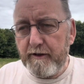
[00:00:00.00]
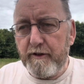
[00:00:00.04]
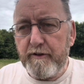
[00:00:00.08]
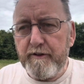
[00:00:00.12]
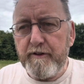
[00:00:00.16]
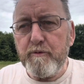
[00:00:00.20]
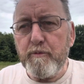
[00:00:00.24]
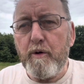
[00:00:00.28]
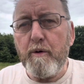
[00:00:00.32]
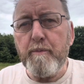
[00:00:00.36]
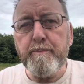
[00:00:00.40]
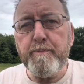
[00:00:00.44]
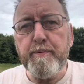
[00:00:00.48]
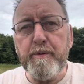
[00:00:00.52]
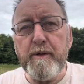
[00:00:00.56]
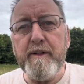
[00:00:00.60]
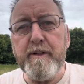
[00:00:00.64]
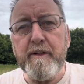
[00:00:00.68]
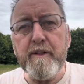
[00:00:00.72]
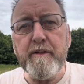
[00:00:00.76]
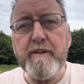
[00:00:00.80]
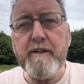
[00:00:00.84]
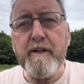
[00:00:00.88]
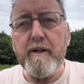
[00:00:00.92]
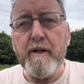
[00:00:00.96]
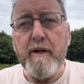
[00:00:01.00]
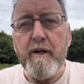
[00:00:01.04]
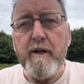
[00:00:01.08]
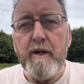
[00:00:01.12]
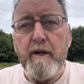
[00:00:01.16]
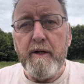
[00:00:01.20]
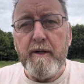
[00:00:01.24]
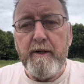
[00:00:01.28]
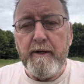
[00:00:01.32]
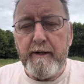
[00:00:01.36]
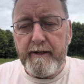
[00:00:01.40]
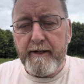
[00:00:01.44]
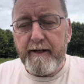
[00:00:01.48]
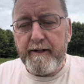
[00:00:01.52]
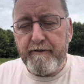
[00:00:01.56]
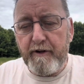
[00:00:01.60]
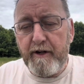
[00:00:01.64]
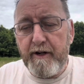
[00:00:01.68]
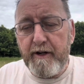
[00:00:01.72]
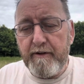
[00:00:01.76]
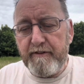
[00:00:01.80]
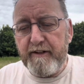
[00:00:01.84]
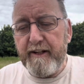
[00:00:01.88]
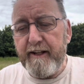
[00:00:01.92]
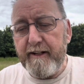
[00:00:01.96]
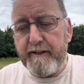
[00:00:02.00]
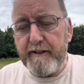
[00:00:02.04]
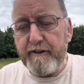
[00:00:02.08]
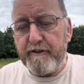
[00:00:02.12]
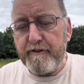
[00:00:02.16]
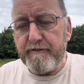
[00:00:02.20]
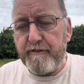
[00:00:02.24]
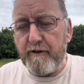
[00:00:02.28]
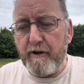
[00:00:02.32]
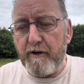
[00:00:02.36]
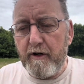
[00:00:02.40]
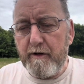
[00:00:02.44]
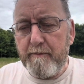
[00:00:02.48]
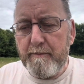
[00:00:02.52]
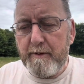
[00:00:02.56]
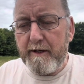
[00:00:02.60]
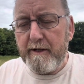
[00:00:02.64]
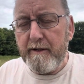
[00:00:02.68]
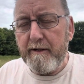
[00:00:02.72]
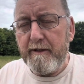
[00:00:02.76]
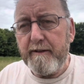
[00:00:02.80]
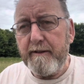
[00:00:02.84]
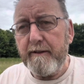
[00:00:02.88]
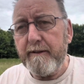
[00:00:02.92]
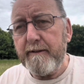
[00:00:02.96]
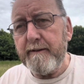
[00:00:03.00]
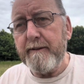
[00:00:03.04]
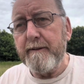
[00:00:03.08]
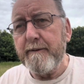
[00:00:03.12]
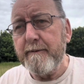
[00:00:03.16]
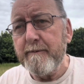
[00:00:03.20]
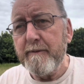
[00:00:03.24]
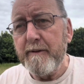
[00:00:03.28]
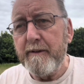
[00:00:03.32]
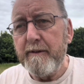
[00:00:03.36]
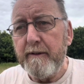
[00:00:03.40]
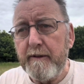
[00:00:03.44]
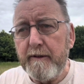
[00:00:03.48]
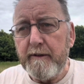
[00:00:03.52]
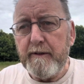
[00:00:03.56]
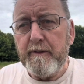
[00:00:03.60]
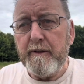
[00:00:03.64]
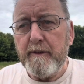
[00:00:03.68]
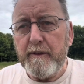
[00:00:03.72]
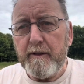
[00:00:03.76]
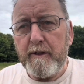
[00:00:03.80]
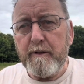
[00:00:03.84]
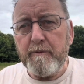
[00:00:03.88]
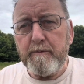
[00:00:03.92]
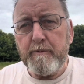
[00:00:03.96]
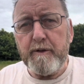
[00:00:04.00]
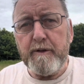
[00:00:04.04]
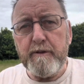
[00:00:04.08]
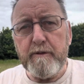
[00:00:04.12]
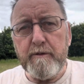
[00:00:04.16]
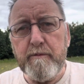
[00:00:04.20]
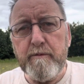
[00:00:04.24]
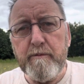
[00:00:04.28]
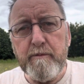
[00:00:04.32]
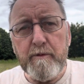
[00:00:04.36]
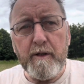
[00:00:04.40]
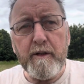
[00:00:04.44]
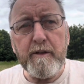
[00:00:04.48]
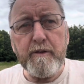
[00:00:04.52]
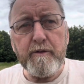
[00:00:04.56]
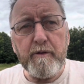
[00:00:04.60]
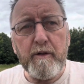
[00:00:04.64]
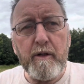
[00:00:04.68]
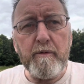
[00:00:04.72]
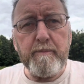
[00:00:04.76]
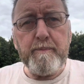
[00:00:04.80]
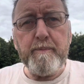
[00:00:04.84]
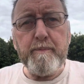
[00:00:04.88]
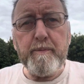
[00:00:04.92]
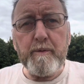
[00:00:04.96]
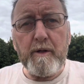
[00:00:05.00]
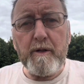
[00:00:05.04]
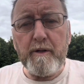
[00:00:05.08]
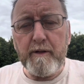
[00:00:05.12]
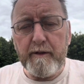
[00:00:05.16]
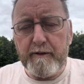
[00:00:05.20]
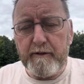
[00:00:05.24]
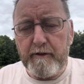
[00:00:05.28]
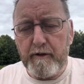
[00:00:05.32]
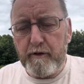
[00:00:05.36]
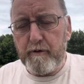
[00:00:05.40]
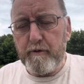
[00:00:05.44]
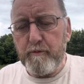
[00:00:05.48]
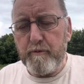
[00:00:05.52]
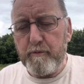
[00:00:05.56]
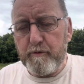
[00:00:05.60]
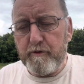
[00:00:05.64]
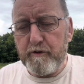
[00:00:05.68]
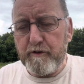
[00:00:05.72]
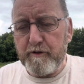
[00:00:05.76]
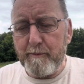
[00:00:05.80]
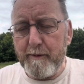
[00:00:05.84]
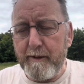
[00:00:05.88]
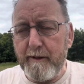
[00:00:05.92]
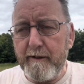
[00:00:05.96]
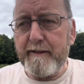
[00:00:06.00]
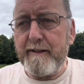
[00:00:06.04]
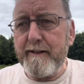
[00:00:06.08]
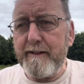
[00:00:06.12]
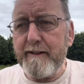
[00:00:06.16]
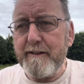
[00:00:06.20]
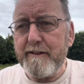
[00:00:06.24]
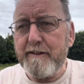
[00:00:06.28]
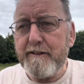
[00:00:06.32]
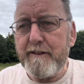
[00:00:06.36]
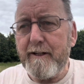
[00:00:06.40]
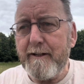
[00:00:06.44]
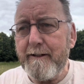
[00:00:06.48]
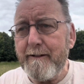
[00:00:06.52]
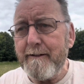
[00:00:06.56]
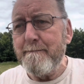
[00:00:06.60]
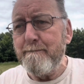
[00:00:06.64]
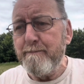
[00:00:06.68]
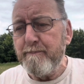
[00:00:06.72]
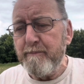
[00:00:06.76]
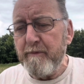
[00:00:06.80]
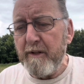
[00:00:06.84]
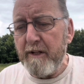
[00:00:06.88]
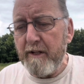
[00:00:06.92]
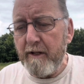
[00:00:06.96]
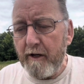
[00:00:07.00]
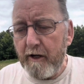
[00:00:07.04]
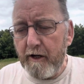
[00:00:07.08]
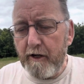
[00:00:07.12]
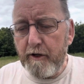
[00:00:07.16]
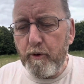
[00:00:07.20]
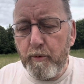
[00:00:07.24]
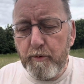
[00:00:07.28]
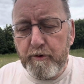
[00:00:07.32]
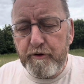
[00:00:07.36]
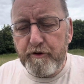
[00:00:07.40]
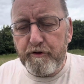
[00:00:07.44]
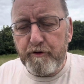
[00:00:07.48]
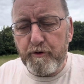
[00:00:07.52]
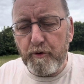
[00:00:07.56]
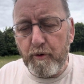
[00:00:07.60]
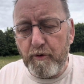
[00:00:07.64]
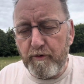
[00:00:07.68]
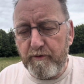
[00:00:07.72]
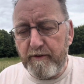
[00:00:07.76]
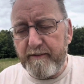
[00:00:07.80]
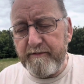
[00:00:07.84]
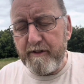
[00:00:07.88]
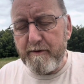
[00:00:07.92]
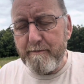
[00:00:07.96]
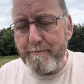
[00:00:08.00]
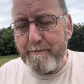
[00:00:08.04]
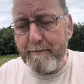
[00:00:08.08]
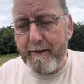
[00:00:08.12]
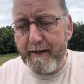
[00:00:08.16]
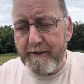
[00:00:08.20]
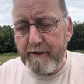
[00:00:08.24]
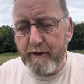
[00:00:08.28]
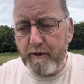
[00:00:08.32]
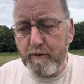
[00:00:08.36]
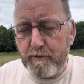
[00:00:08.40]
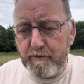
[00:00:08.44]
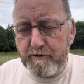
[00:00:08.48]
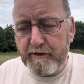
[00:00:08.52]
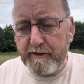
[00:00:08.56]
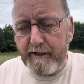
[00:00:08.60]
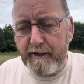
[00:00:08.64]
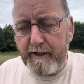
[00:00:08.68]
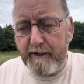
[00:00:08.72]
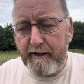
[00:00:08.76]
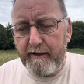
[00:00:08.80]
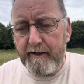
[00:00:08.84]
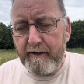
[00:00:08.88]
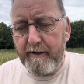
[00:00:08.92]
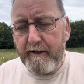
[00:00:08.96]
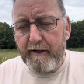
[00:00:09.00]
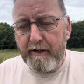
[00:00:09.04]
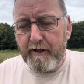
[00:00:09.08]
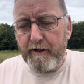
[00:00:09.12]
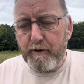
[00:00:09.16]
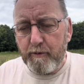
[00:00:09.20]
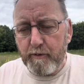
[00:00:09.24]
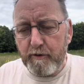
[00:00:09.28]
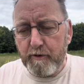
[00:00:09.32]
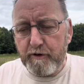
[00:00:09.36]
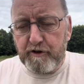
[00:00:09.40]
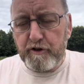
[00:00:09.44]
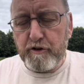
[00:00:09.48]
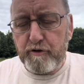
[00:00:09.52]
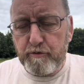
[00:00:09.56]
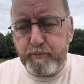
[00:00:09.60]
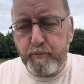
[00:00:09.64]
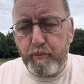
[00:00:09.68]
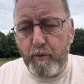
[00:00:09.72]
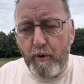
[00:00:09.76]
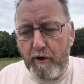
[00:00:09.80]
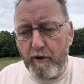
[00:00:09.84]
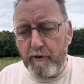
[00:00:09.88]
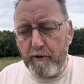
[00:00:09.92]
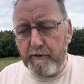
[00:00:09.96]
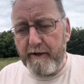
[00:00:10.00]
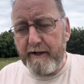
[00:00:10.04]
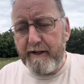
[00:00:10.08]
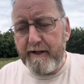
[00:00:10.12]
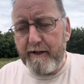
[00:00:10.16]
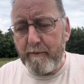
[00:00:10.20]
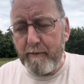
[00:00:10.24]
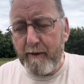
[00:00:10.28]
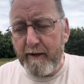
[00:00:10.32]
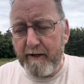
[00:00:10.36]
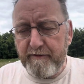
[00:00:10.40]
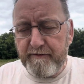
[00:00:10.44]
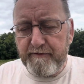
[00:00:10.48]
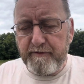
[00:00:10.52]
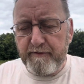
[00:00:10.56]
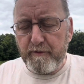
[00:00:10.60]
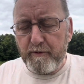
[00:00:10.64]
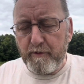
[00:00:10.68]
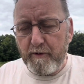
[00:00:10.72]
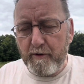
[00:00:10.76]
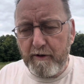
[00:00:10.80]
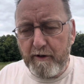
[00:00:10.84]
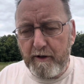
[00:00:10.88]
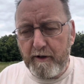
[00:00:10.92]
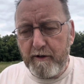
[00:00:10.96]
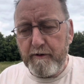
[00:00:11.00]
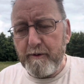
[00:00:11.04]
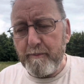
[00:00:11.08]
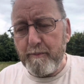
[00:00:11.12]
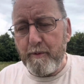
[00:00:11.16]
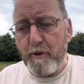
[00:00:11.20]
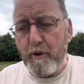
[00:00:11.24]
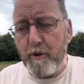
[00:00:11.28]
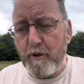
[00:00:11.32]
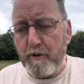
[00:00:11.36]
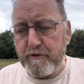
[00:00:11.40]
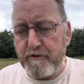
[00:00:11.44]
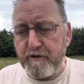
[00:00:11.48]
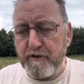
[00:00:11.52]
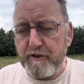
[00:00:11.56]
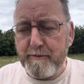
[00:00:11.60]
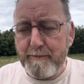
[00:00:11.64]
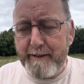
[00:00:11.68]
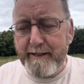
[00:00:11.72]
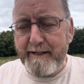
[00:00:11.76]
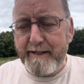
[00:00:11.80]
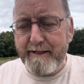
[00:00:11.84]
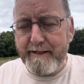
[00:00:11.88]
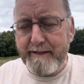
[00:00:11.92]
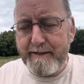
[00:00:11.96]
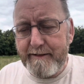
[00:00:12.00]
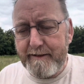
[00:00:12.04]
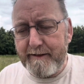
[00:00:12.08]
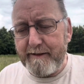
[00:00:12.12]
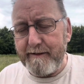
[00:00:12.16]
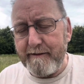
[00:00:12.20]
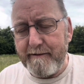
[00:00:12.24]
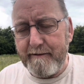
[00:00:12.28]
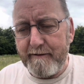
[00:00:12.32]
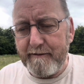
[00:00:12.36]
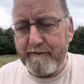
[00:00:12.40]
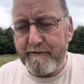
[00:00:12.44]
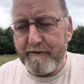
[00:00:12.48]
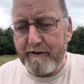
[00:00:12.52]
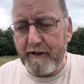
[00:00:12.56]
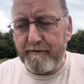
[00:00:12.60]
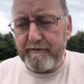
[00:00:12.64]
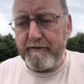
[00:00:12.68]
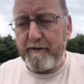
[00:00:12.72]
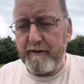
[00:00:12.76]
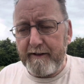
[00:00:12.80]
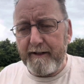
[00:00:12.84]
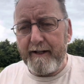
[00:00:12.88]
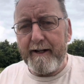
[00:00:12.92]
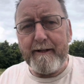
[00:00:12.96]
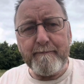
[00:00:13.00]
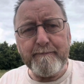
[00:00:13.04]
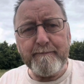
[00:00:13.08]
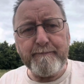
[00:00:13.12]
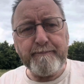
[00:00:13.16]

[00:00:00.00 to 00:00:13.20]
I think, what a brilliant idea. If I ever get this farm, I'll include something like this. I always thought of having meadows and that were just wild anyway for the birds and the bees and stuff like that.